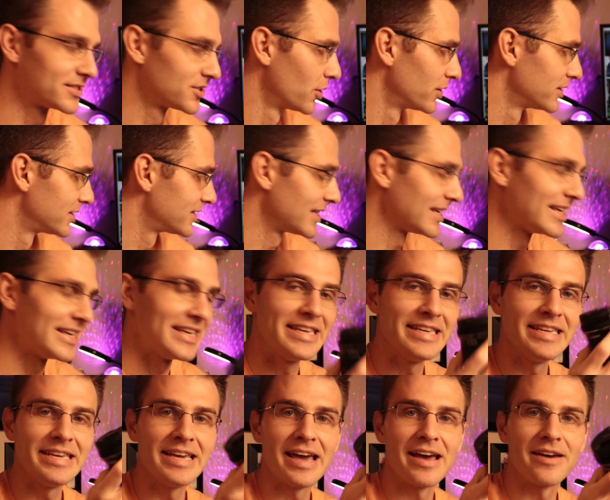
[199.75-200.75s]
So it's the
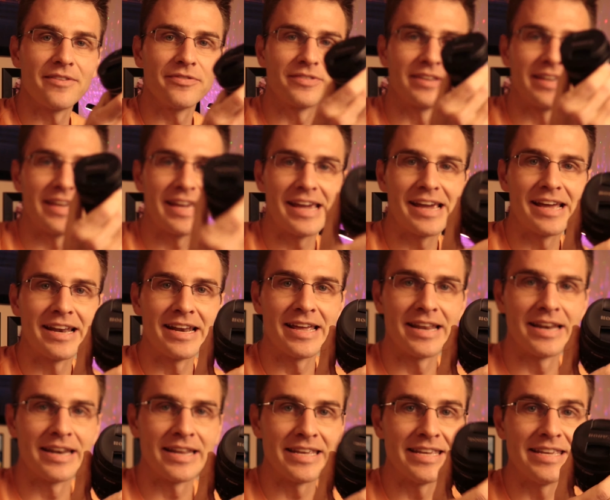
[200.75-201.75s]

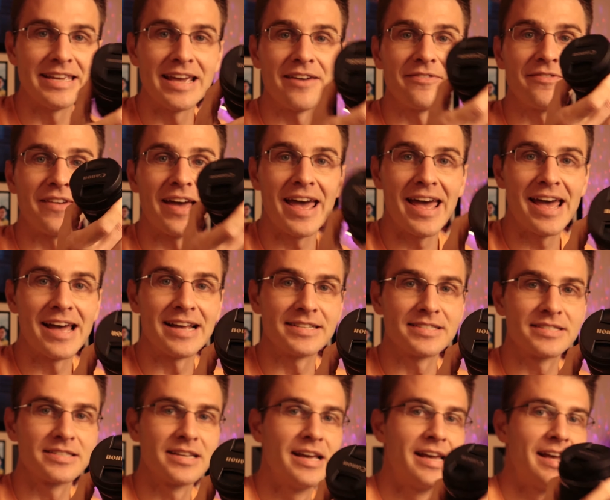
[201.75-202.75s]
Canon
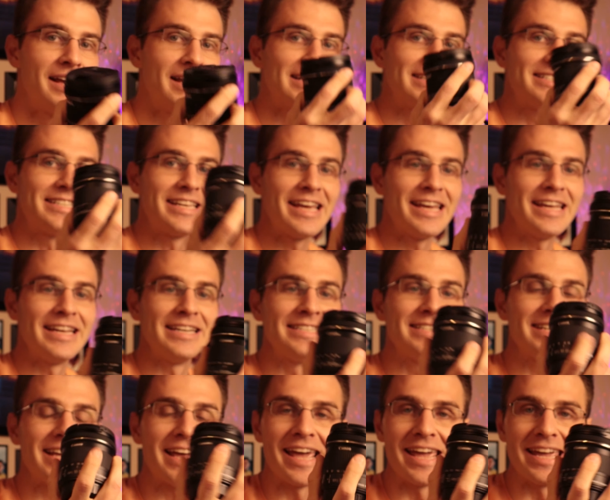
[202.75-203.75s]
EFS 10
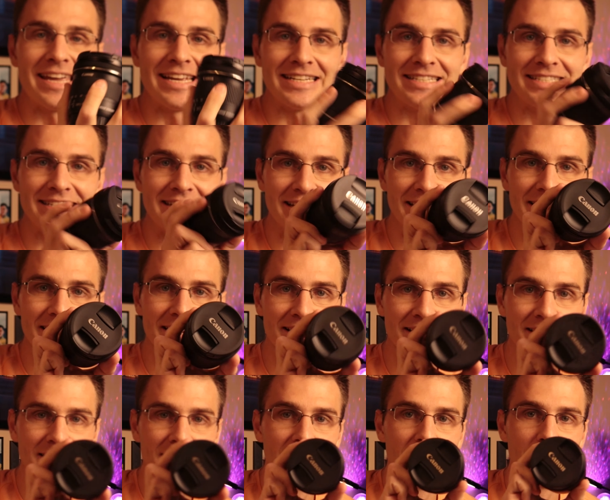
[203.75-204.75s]
to
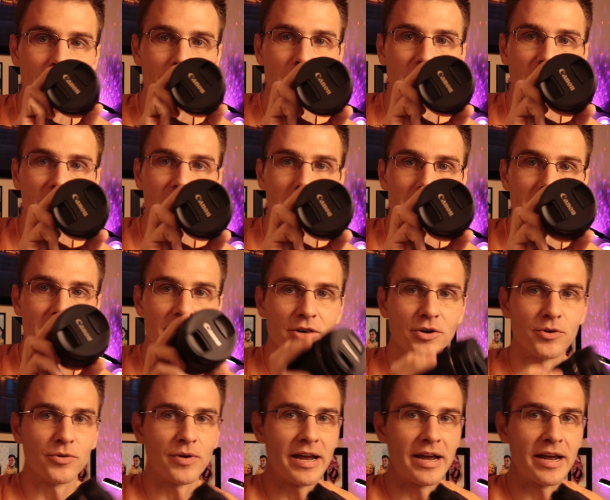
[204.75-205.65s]
18 millimeter,